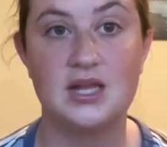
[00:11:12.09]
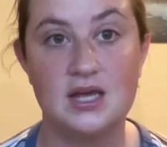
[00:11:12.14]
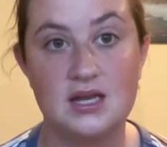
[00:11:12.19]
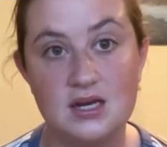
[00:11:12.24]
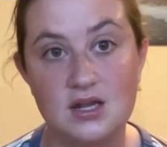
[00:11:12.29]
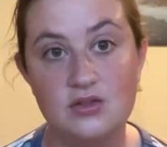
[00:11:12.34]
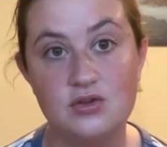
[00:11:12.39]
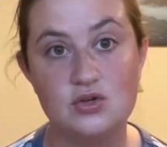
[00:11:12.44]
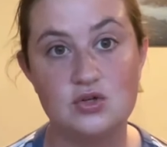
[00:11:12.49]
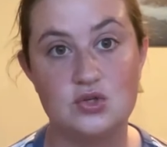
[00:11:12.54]

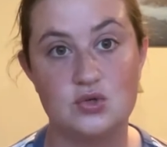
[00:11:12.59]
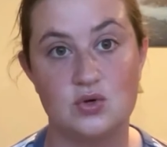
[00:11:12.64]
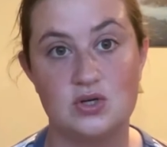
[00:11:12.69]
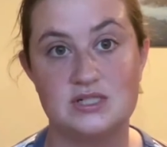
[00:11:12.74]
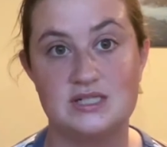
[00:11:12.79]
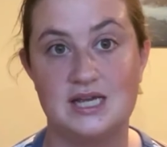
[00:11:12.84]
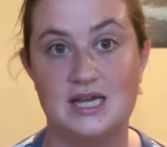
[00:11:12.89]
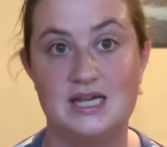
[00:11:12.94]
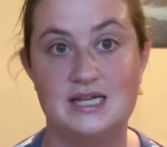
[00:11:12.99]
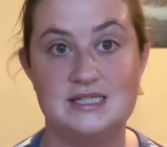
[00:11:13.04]
Another source
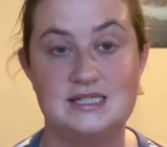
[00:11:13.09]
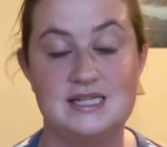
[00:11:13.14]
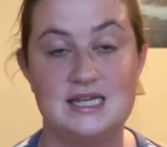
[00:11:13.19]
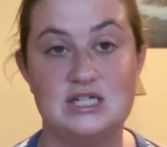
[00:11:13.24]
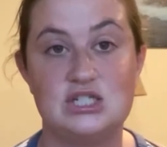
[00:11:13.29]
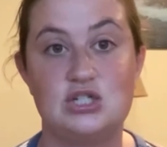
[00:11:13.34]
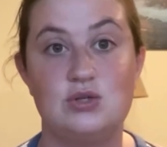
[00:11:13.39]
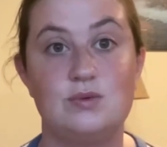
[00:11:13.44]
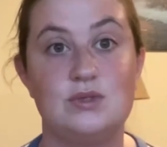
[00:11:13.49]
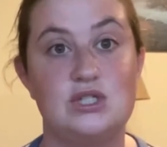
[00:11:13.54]
says that
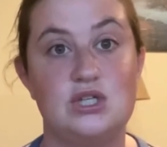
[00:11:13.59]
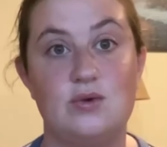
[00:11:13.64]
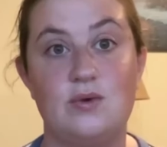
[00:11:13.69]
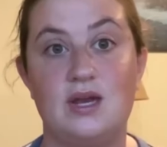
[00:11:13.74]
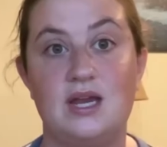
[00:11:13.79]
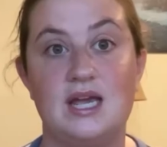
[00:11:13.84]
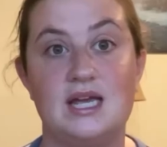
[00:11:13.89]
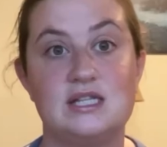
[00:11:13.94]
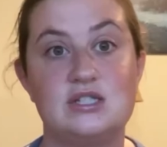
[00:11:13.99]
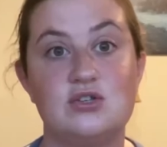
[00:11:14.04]
she was
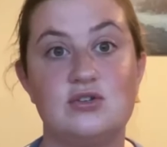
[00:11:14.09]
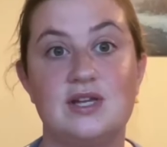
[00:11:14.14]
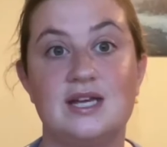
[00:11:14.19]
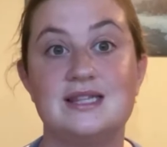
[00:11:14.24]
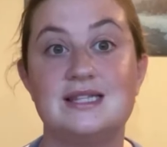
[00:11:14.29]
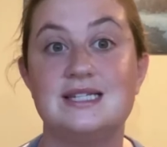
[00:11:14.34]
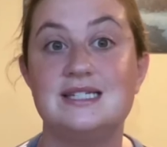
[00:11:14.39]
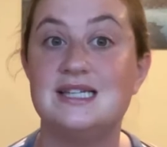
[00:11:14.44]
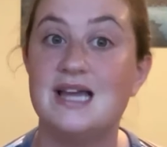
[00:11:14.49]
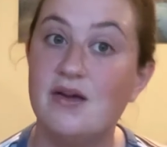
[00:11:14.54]
doing it so that
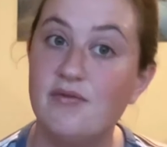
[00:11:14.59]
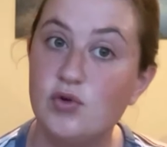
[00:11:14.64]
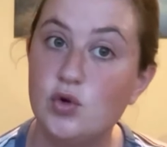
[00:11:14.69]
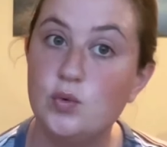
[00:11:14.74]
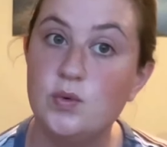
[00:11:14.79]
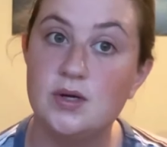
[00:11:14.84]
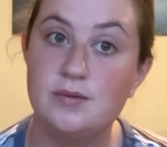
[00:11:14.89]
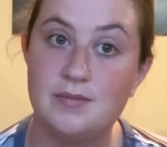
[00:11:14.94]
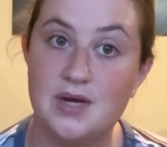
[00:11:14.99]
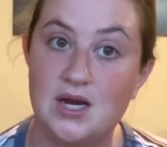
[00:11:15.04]
the devil
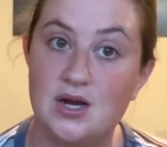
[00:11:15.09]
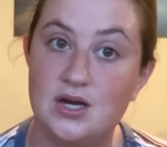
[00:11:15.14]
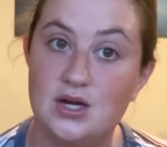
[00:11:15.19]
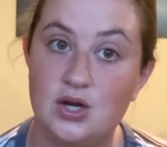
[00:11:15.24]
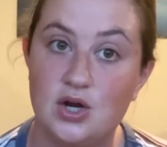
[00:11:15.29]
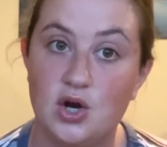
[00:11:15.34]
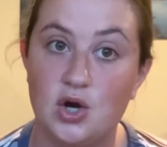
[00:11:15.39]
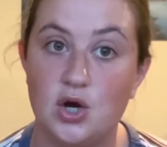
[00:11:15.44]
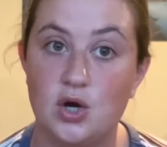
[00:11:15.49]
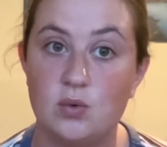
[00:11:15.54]
would marry
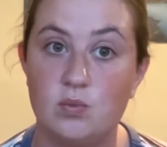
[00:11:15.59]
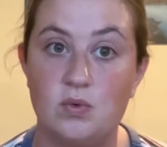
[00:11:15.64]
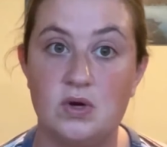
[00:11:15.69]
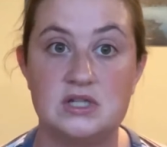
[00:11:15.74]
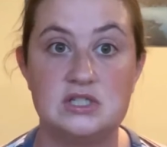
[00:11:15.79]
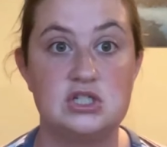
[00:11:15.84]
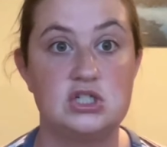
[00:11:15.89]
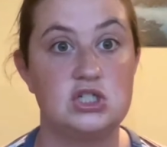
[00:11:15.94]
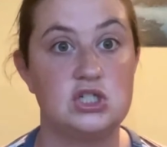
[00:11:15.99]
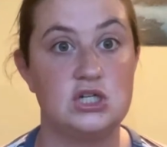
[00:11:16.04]
her
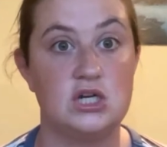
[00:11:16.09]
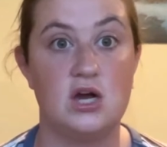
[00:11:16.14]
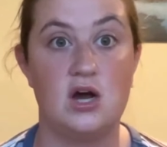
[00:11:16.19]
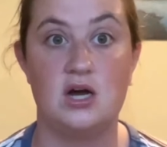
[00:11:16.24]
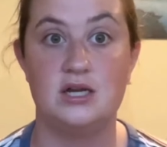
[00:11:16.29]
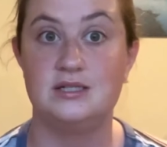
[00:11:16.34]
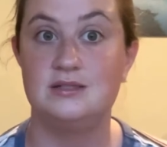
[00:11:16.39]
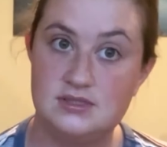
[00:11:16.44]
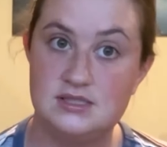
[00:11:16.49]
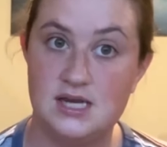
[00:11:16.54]
once she
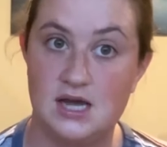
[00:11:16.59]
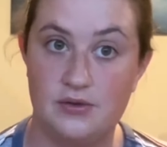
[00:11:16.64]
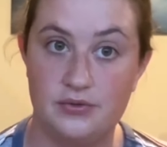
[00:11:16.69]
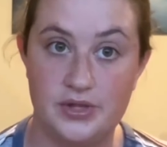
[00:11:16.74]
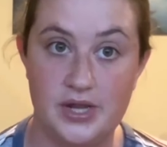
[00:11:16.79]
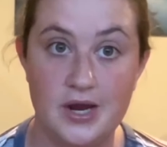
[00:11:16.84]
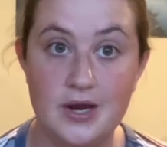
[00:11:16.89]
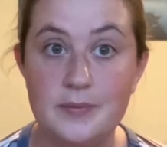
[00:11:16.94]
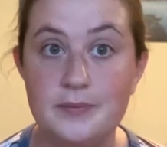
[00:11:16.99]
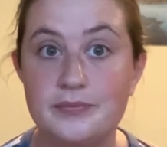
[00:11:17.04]
got down
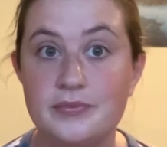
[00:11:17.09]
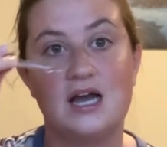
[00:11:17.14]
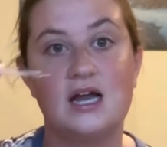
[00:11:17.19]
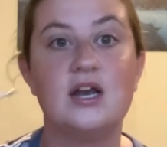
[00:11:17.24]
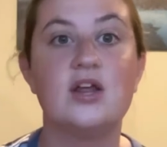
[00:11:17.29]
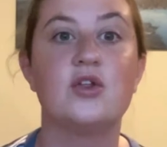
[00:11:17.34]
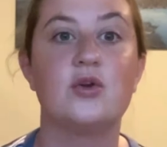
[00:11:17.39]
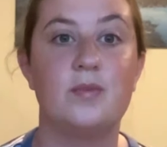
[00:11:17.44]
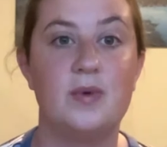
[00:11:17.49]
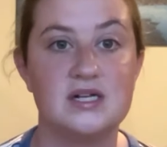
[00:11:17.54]
there.
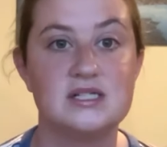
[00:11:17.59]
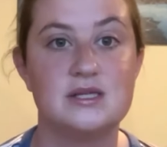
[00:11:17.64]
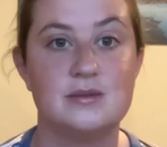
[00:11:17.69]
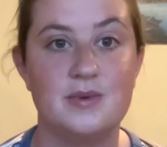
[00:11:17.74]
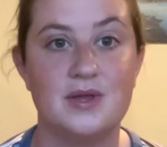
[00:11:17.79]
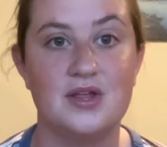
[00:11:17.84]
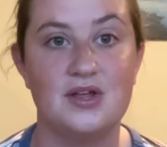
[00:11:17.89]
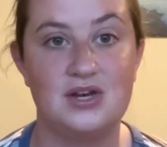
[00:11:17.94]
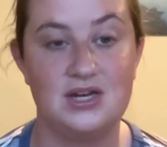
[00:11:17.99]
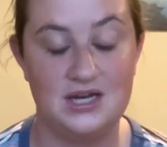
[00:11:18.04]
Another
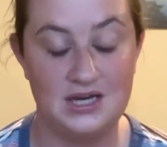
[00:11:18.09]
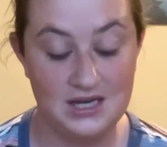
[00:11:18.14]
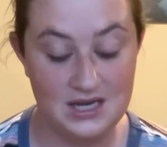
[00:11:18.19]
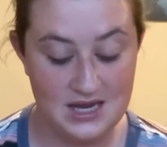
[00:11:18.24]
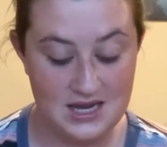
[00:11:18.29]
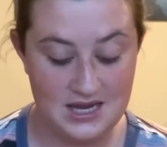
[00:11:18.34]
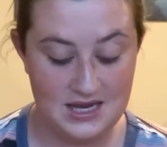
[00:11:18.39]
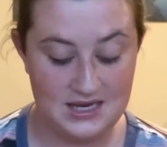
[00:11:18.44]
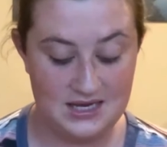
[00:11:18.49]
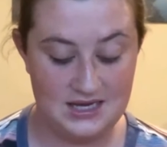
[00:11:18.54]
possibility
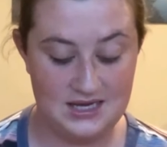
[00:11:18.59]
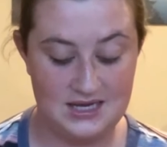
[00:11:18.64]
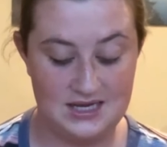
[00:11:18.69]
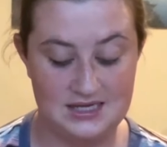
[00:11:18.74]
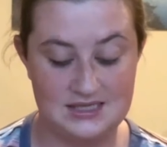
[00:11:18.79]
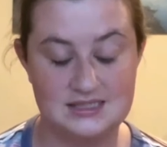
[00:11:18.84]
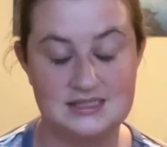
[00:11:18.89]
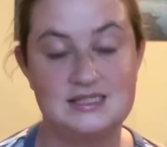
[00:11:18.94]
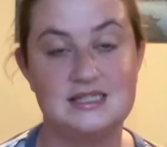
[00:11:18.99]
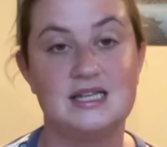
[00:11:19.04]

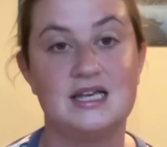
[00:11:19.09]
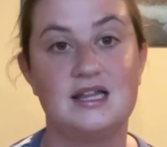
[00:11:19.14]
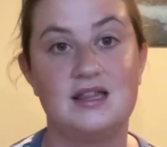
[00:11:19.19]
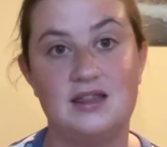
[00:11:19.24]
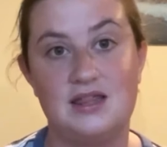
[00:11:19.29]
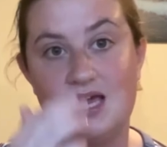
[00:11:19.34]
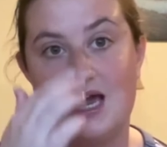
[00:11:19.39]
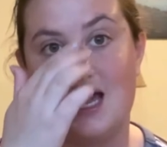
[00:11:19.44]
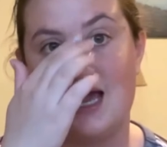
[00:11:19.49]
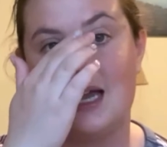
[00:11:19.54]
is
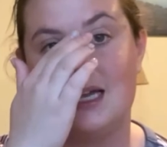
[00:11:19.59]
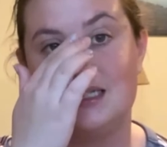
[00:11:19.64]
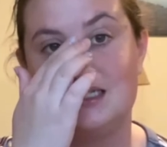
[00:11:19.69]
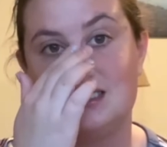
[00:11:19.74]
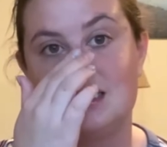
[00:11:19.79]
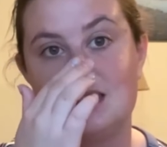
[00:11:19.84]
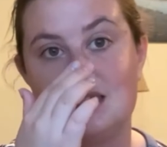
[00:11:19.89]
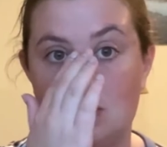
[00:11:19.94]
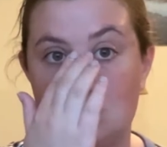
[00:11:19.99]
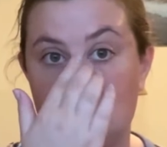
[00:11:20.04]

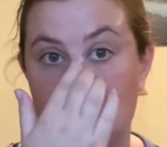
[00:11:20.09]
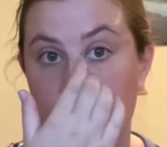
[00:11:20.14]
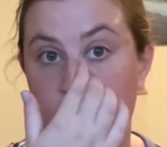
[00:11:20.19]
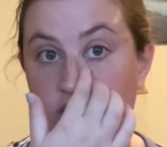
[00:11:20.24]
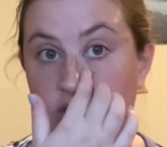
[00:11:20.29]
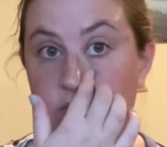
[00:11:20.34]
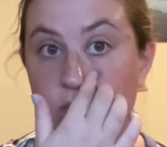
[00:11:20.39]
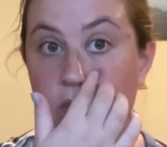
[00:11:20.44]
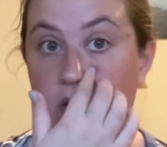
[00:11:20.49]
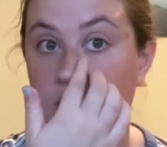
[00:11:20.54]
that she
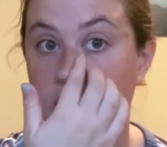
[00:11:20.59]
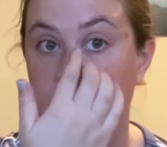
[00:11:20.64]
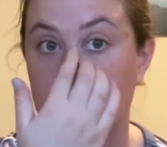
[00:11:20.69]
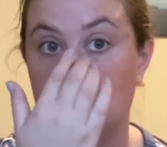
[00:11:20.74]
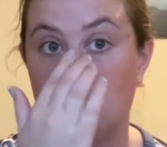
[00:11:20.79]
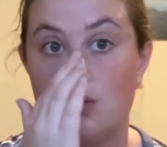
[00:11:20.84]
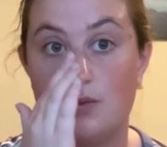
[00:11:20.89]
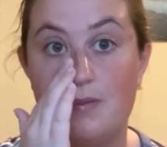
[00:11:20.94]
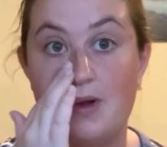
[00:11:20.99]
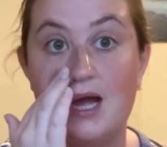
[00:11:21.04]
just wanted
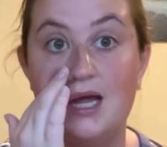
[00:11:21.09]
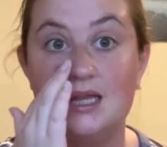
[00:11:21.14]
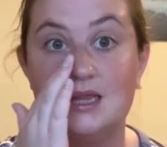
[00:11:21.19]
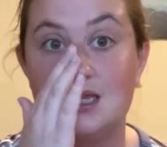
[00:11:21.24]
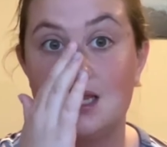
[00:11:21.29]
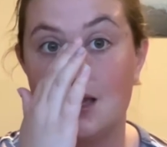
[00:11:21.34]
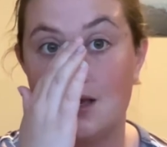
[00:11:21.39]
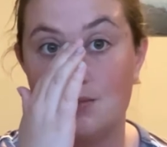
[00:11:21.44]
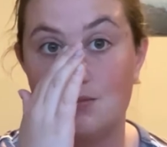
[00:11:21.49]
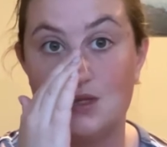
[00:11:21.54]
to remind
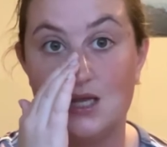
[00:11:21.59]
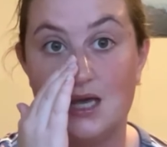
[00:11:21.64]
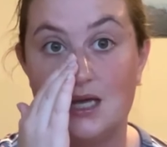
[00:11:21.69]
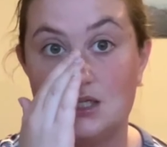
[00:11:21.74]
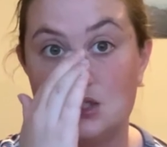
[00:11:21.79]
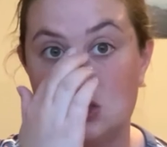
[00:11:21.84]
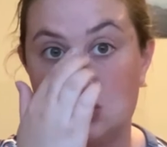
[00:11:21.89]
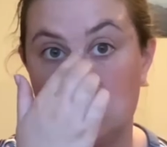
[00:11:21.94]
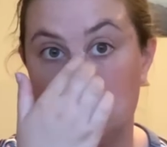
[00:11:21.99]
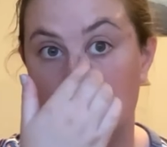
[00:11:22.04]
them that
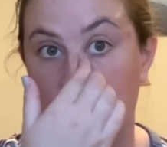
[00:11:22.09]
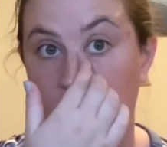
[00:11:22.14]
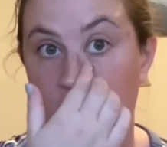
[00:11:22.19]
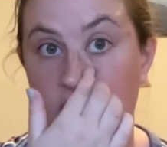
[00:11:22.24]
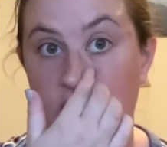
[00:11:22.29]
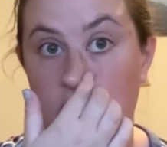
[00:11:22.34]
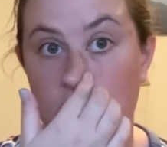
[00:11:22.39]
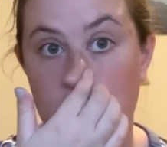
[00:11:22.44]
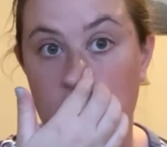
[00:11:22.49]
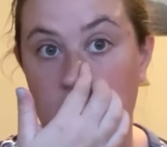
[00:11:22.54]

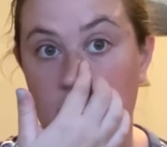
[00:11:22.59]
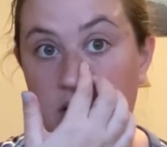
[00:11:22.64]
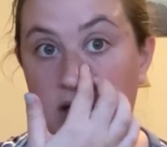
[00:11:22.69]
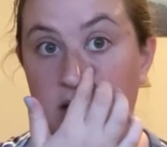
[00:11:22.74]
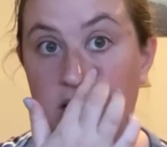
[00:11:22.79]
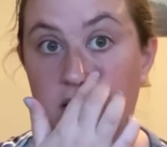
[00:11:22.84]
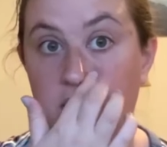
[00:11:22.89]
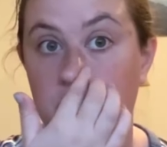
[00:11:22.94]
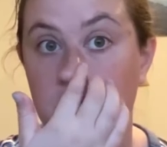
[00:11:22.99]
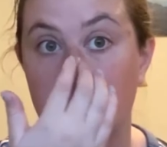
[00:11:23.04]
she,
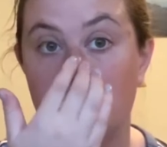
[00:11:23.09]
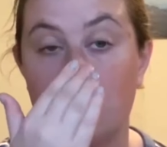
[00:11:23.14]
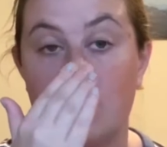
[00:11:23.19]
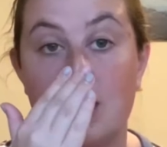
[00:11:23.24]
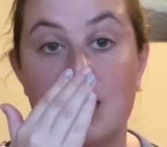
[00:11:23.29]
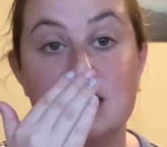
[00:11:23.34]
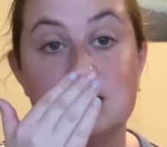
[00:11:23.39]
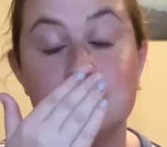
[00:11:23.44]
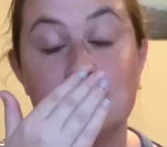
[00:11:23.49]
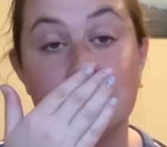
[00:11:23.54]
even though her
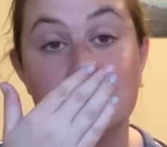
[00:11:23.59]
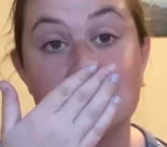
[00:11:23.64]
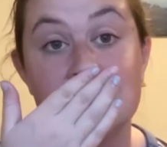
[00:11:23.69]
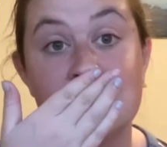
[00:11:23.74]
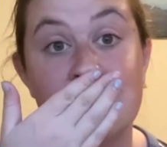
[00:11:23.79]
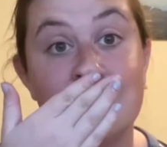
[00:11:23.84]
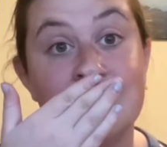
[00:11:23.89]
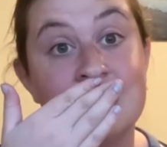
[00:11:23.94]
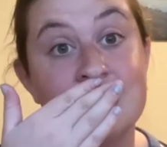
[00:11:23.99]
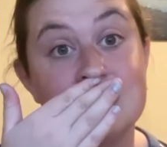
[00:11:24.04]
husband was
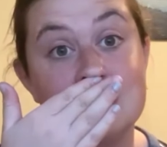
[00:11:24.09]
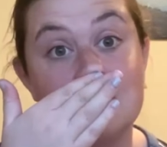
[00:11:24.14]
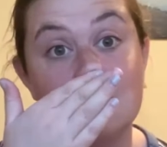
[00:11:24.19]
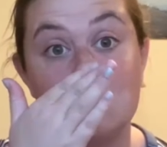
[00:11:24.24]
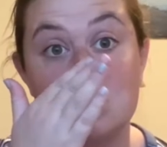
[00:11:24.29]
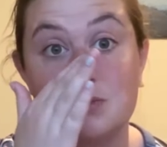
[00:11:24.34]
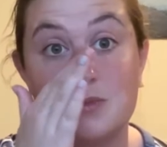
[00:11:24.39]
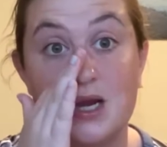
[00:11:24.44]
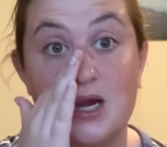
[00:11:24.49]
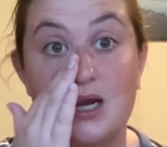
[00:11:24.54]
dead, that she
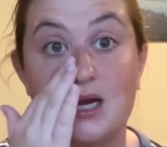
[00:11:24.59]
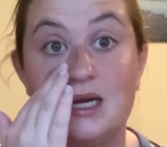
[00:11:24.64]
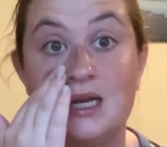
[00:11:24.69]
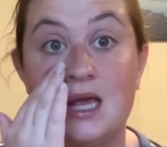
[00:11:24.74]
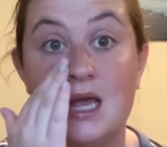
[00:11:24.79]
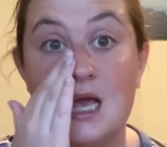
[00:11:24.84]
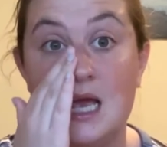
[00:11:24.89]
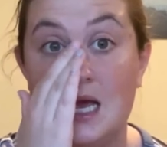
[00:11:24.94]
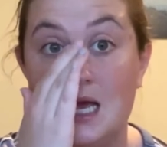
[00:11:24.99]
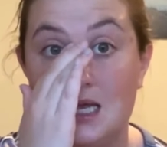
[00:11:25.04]
was married,
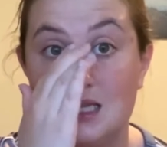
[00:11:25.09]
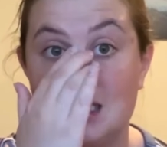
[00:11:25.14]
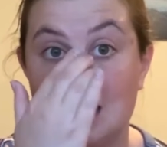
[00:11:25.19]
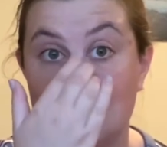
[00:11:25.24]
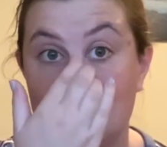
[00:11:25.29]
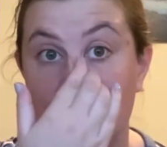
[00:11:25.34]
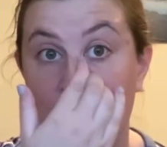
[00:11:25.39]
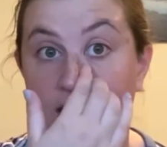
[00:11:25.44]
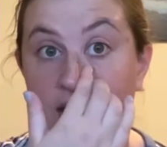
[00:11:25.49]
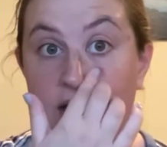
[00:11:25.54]
that
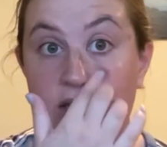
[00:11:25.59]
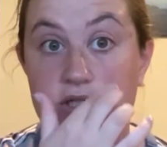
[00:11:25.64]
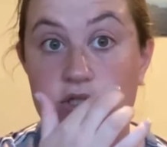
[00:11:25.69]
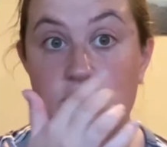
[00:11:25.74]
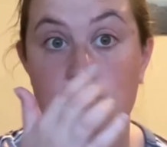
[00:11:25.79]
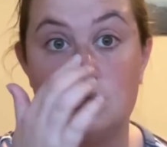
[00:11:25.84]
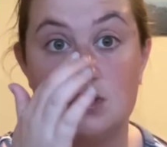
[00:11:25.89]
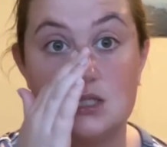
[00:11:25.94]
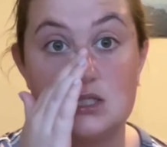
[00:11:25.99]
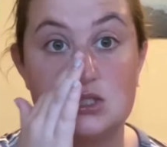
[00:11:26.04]
they can't
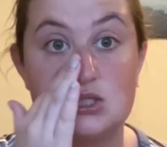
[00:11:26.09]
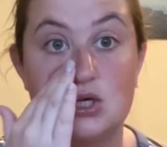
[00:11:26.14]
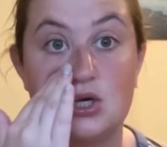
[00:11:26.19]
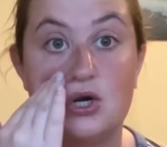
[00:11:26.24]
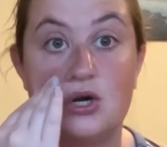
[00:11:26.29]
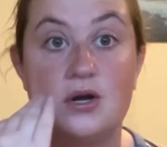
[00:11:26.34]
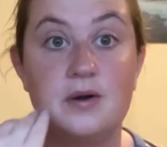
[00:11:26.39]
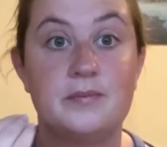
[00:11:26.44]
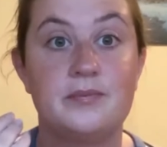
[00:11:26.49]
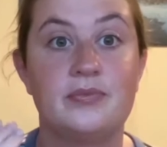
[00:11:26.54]
do this to
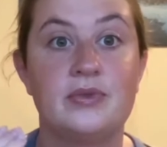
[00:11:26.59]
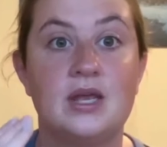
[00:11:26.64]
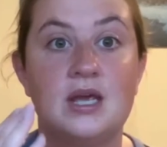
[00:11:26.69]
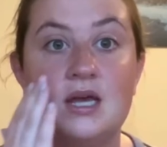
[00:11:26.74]
her.